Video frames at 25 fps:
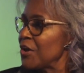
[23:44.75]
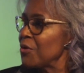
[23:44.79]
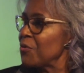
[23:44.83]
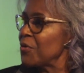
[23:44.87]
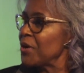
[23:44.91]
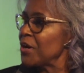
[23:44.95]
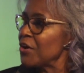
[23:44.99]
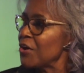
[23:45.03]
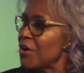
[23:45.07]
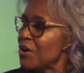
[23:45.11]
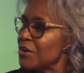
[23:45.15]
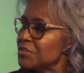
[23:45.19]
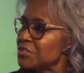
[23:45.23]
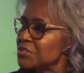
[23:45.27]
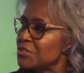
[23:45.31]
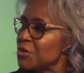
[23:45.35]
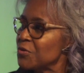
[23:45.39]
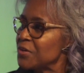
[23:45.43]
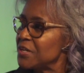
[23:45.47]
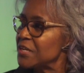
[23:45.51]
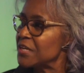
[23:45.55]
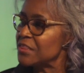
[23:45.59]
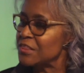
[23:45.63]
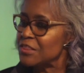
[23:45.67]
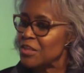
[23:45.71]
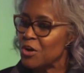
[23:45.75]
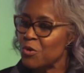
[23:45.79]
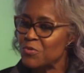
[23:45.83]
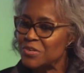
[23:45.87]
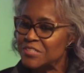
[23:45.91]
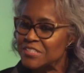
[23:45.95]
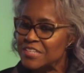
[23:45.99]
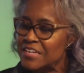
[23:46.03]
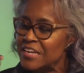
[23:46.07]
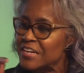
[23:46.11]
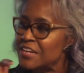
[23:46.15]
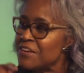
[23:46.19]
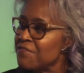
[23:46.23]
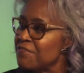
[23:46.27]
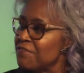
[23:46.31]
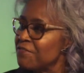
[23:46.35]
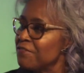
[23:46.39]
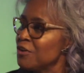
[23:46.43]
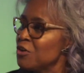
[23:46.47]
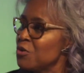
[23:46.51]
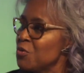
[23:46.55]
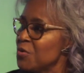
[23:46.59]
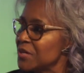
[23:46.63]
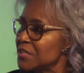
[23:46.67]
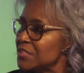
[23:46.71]
What it also did, though, was it
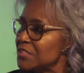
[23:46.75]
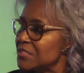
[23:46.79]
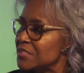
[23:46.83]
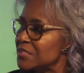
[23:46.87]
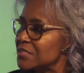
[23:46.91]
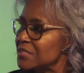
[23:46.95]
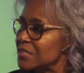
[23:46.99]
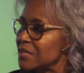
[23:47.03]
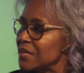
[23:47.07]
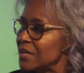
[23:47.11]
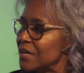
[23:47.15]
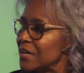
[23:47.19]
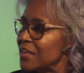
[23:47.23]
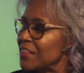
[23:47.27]
influenced